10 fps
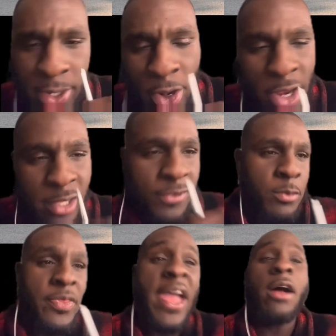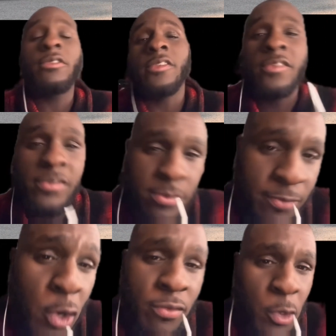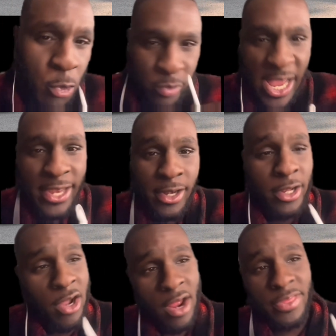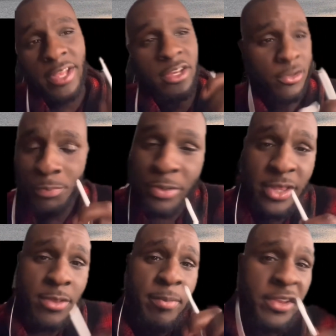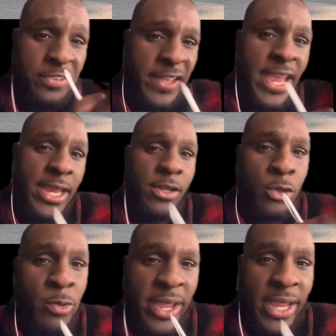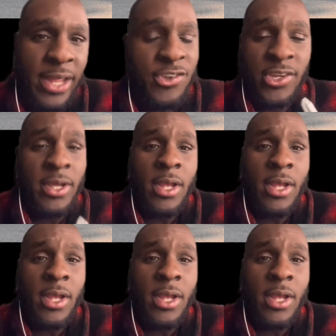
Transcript: the early 2000s, Volvo created a car that could have put the Mustang, New Edge,